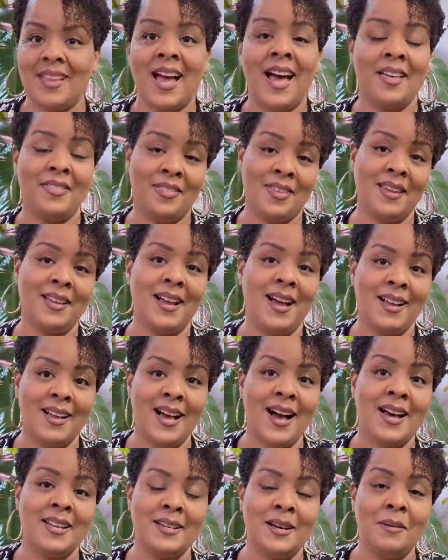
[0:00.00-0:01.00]
I think I
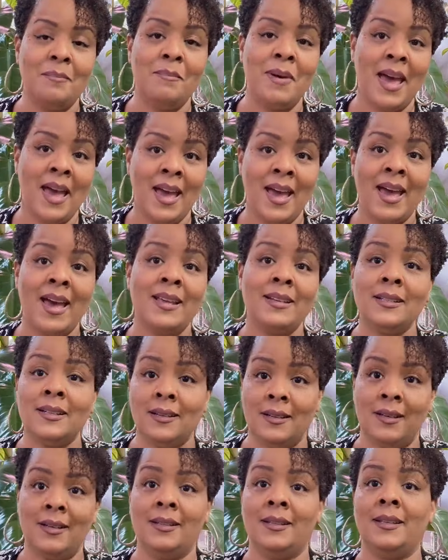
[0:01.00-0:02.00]
got a bad
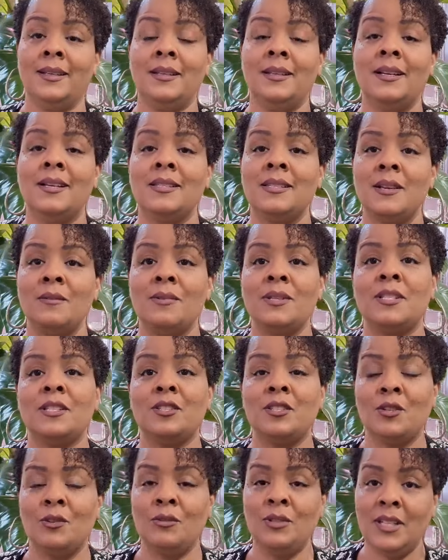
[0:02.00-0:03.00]
cutting because it was a
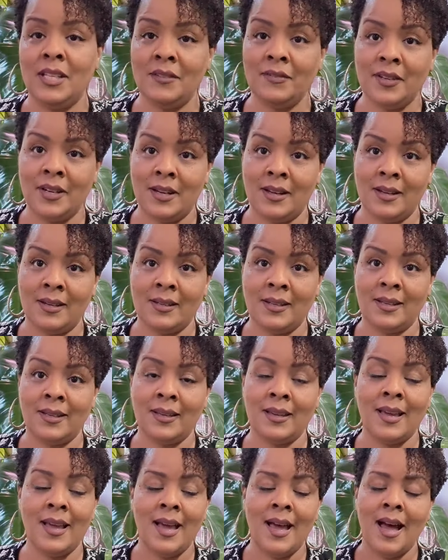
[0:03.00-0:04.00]
2-leaf
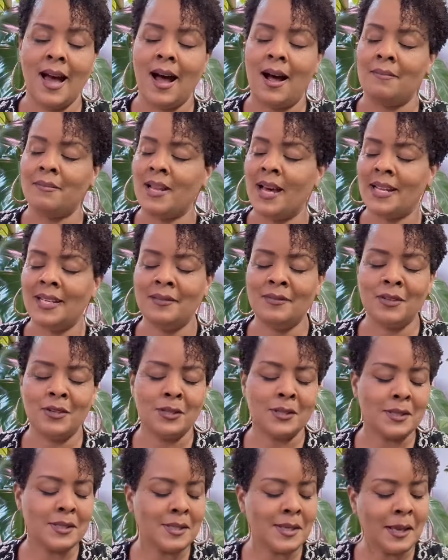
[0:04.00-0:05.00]
cutting. I'm not even
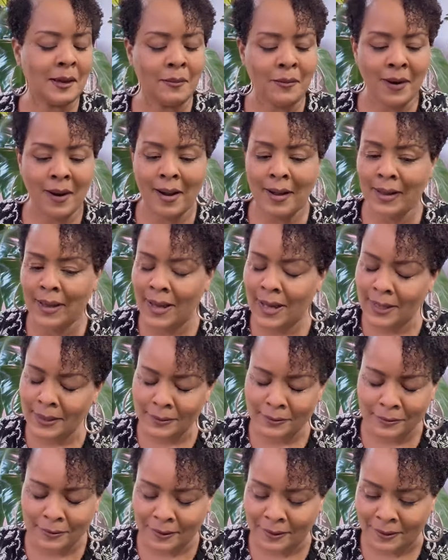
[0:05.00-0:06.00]
gonna say where I got
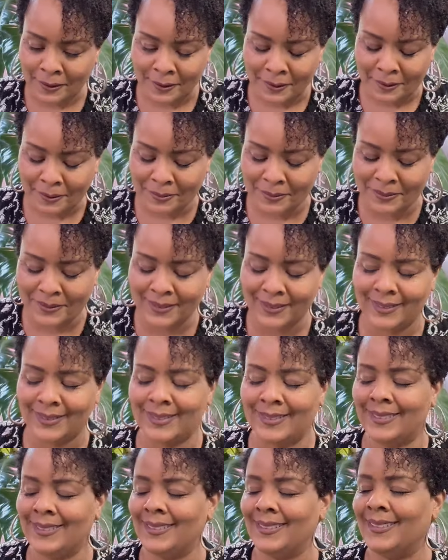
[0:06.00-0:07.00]
it from,
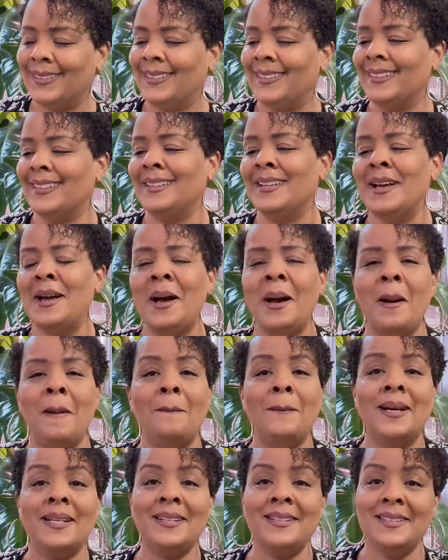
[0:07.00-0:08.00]

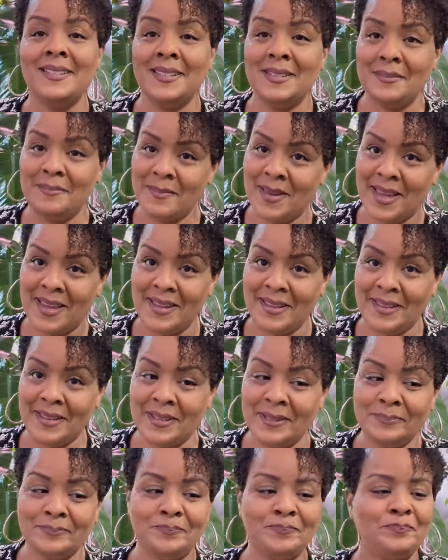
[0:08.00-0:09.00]
but it didn't make
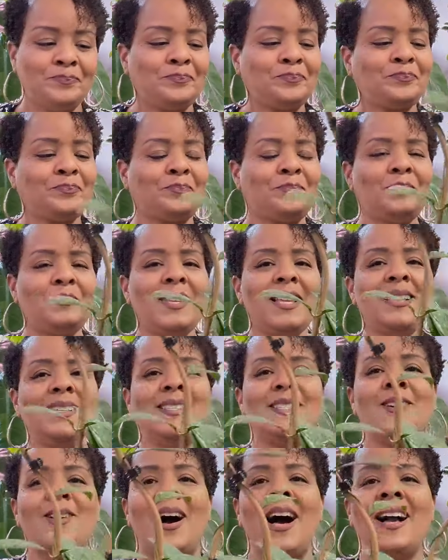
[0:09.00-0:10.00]
it.
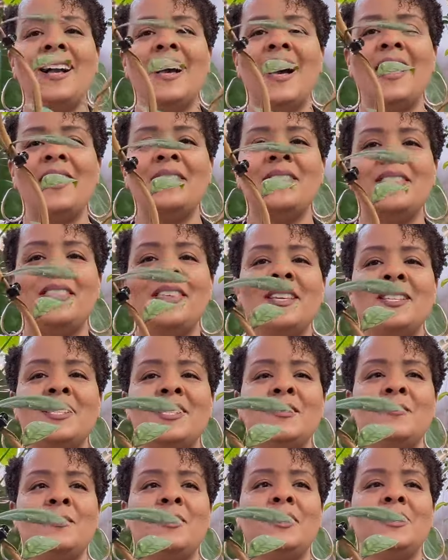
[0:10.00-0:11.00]
So I got
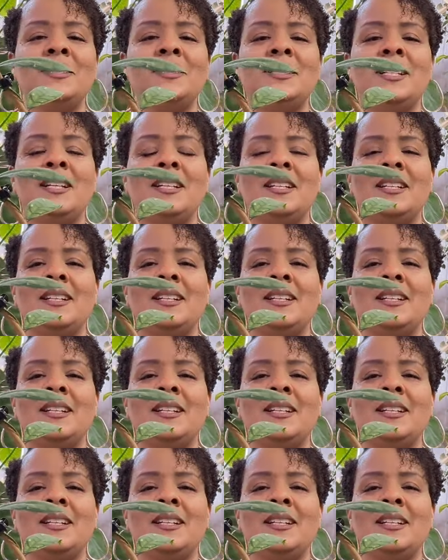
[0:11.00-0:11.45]
this one